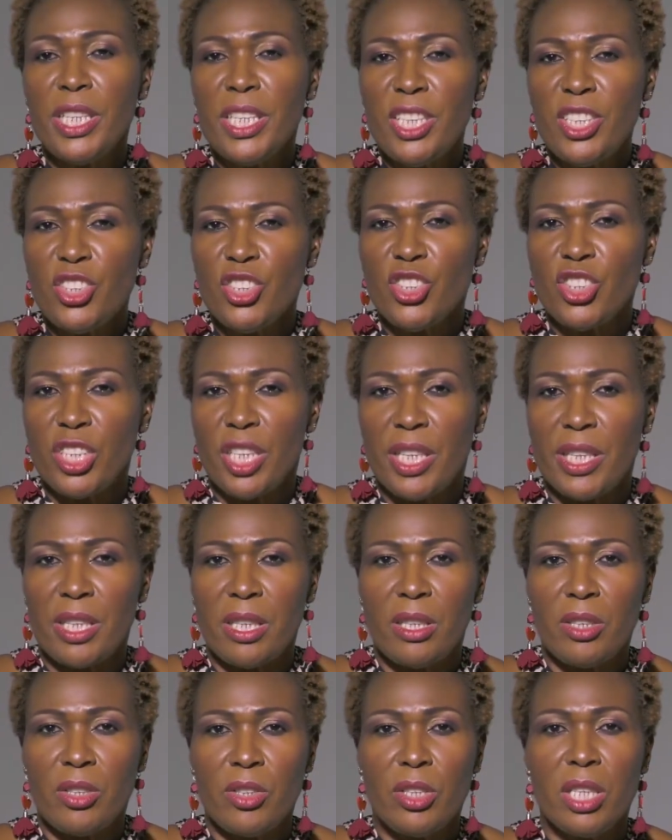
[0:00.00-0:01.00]

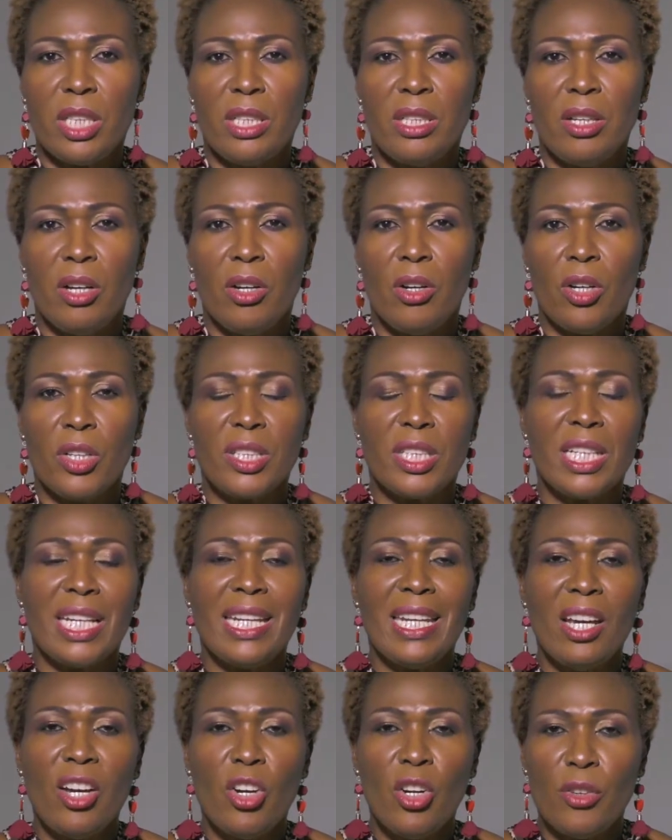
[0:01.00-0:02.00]
estrogen, or the
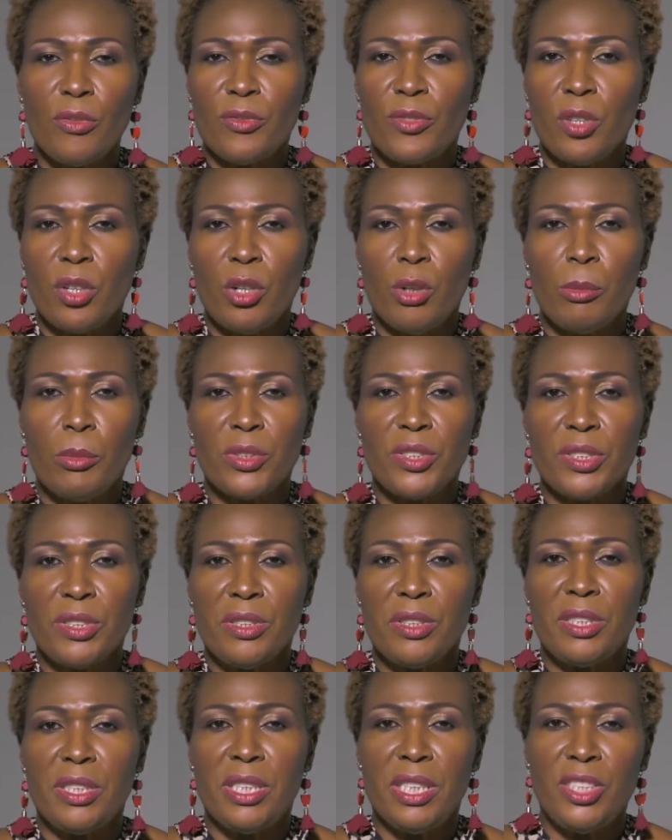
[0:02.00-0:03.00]
lack of the hormone
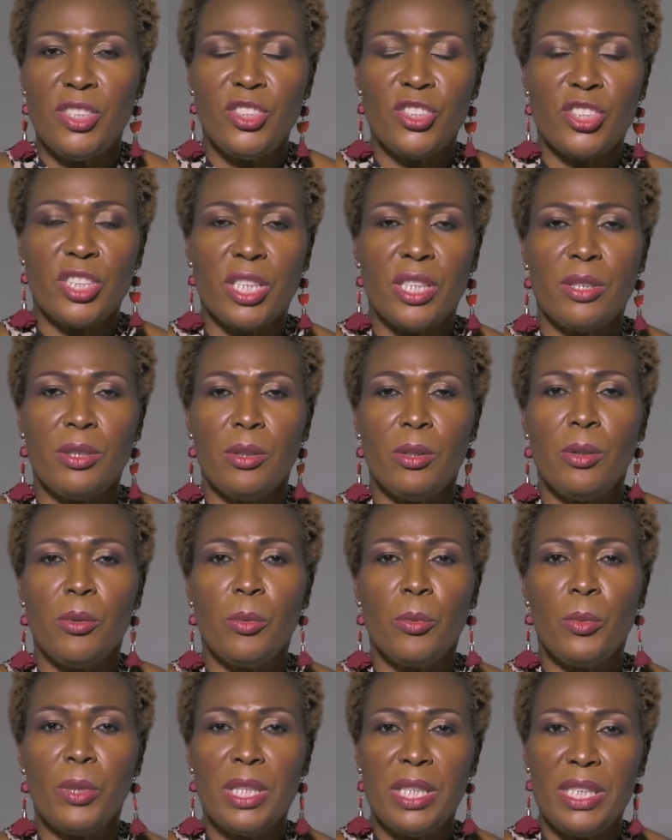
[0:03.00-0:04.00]
estrogen,
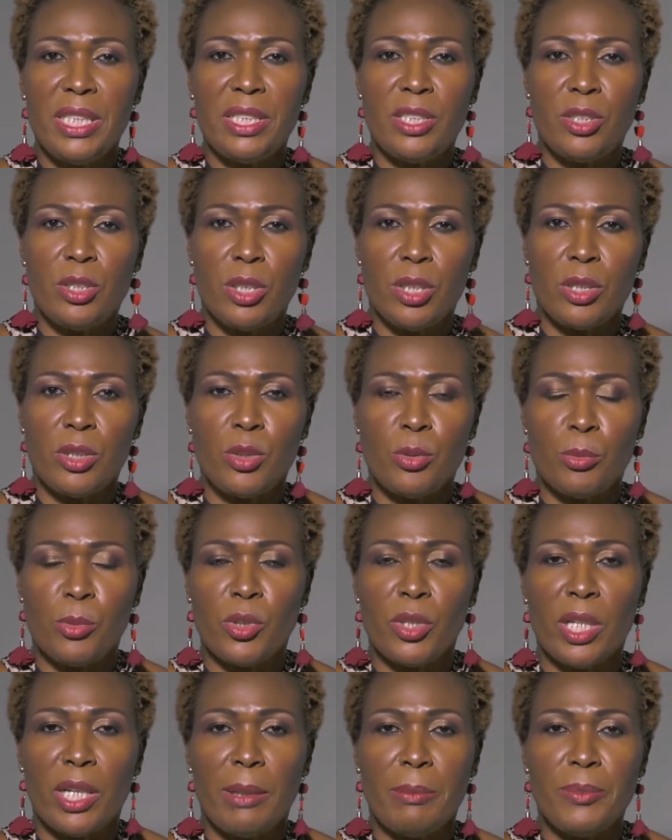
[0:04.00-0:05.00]
will lead to
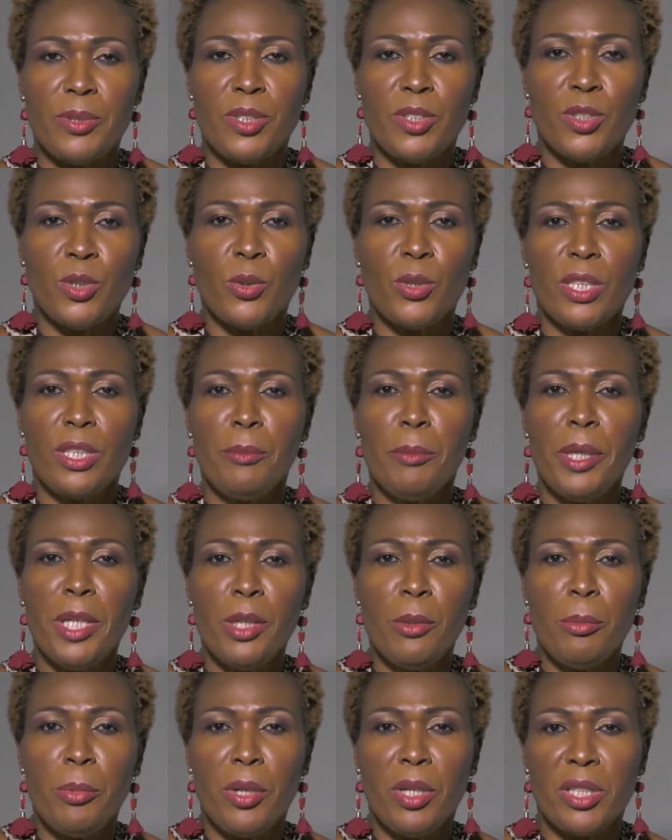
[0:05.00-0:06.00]
prolapse. So in
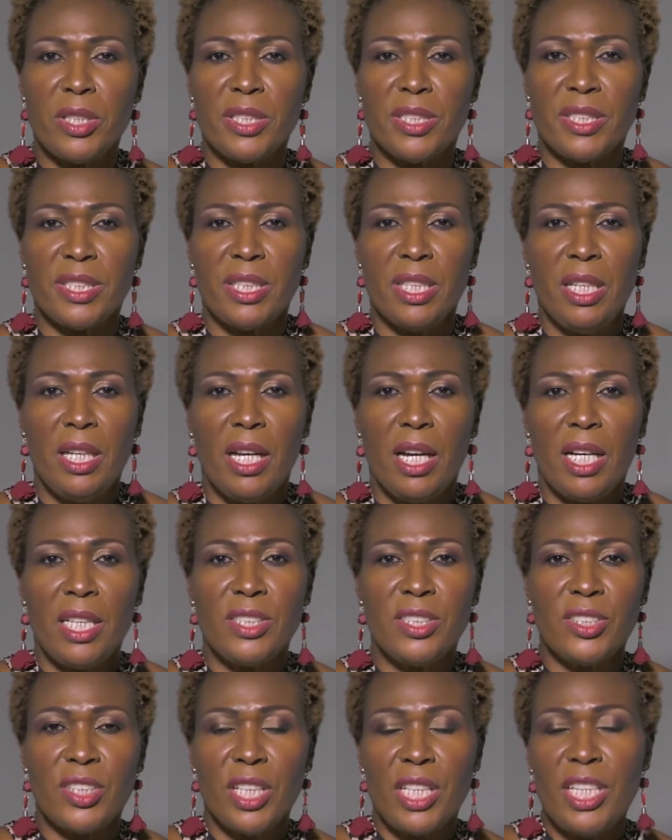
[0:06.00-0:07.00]
menopause,
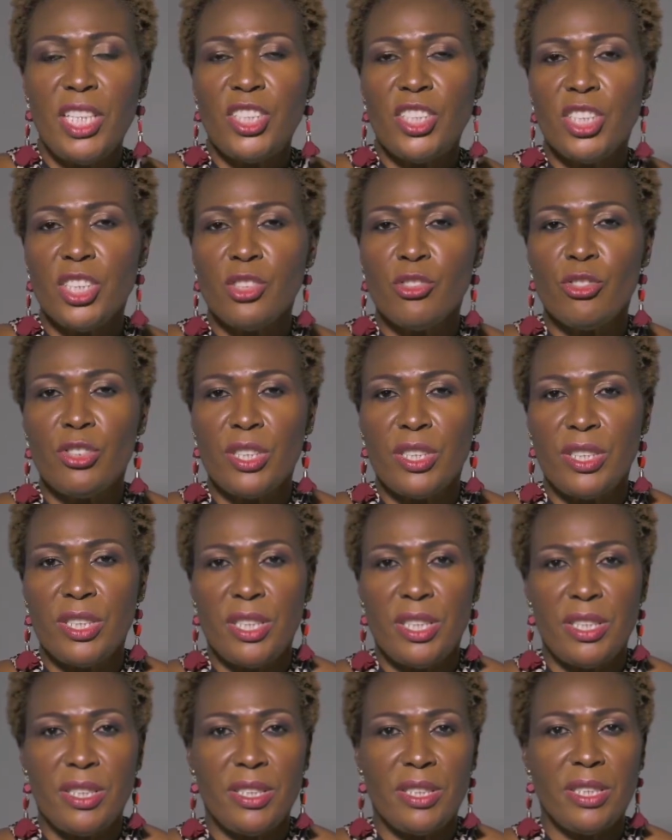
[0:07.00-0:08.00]
as age
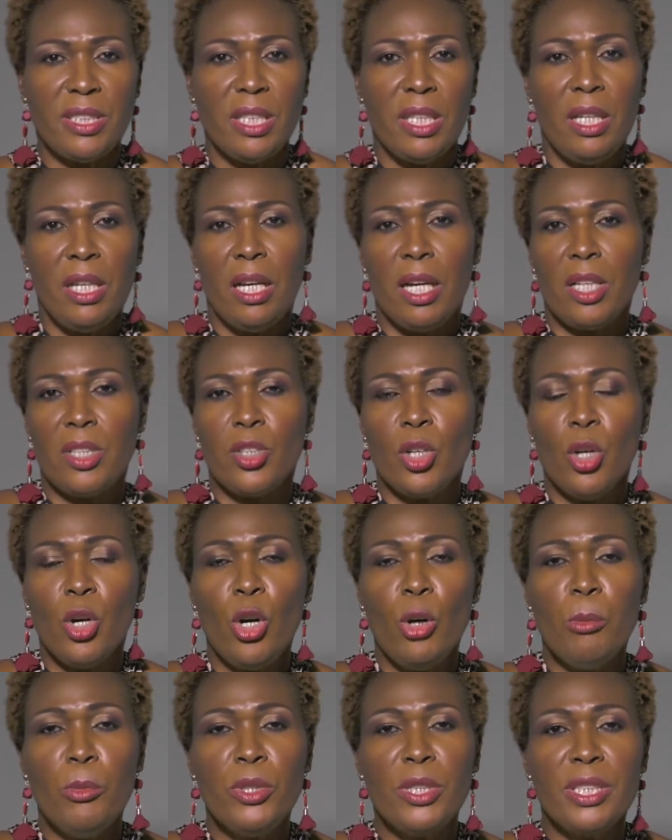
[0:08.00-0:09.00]
increases and the
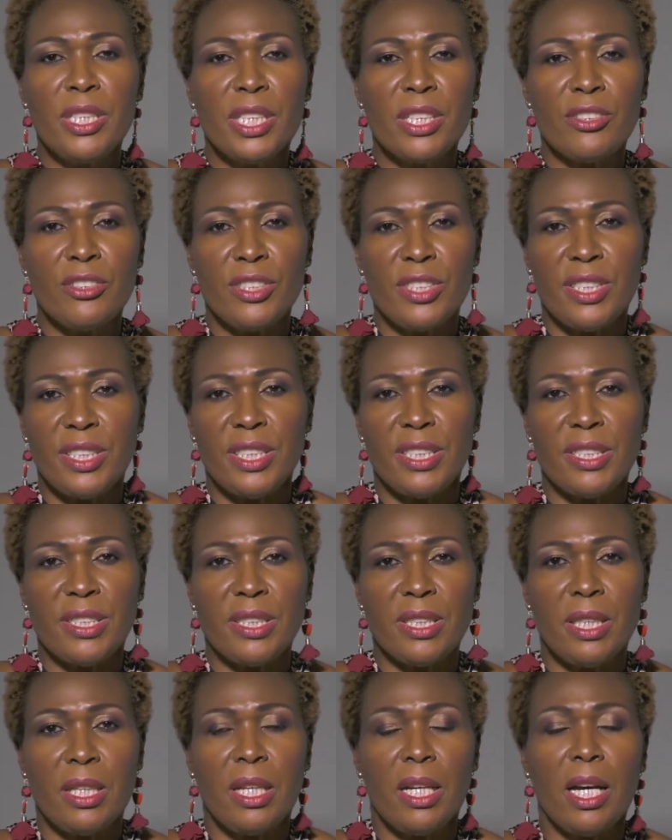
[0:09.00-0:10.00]
hormone
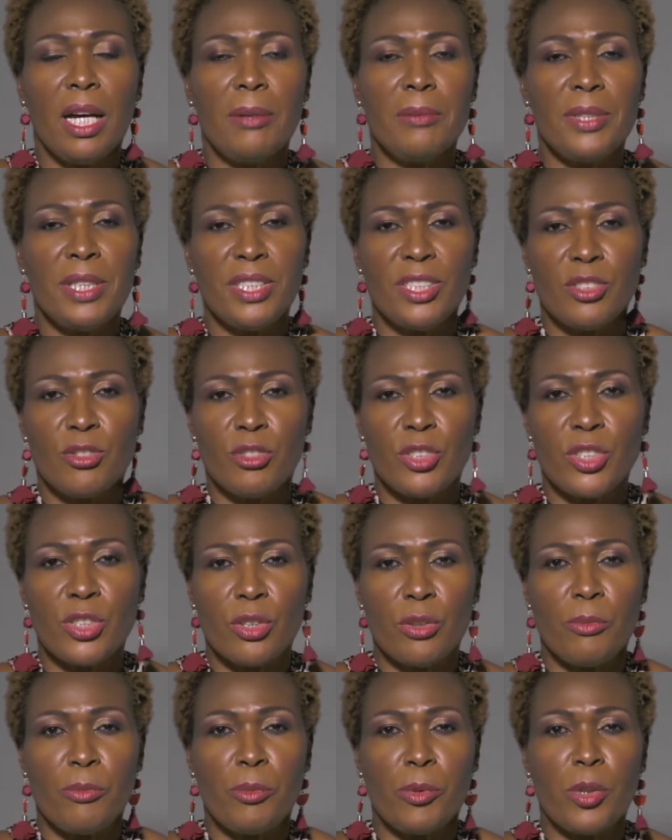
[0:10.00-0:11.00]
decreases, there's a risk
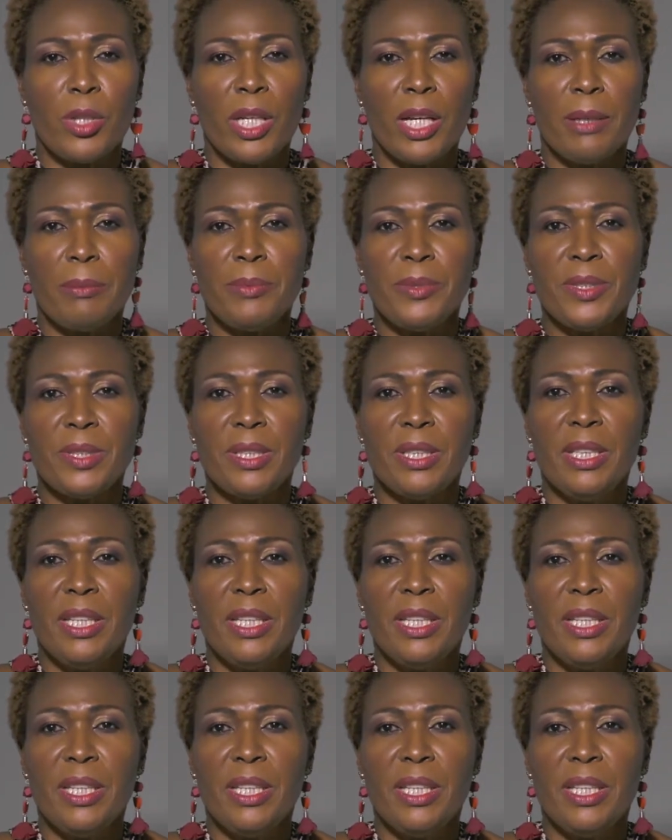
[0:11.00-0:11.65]
of prolapse.